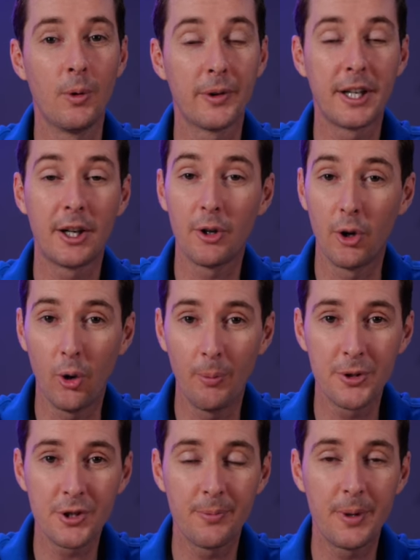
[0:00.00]
will carry a whole
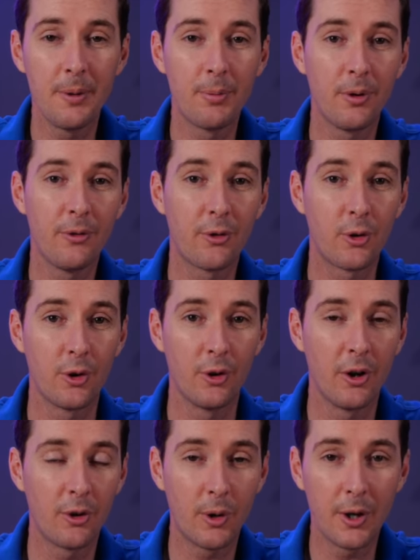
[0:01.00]
bunch of people
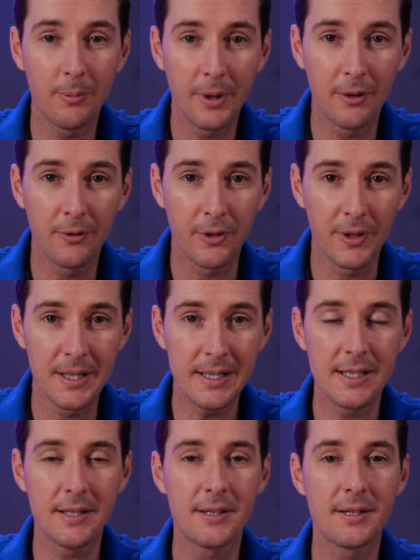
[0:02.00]
for quite a bit of a
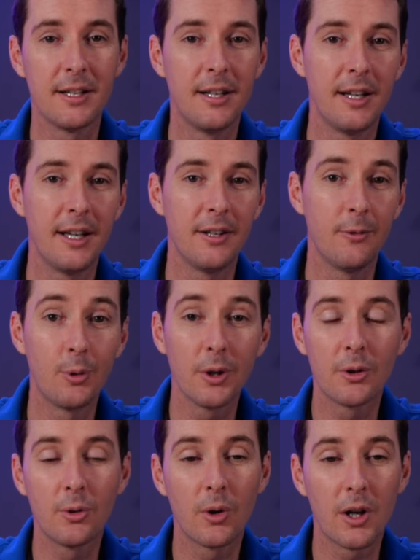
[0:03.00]
distance and a
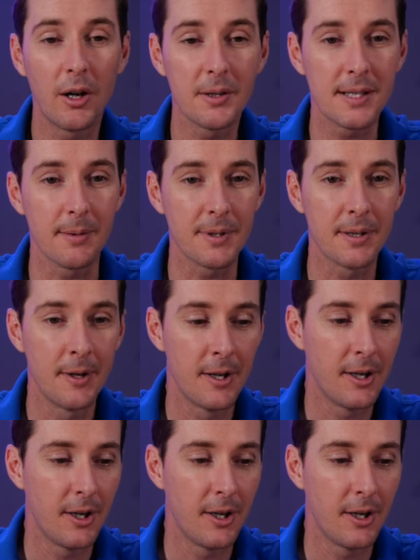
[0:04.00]
really cool concept.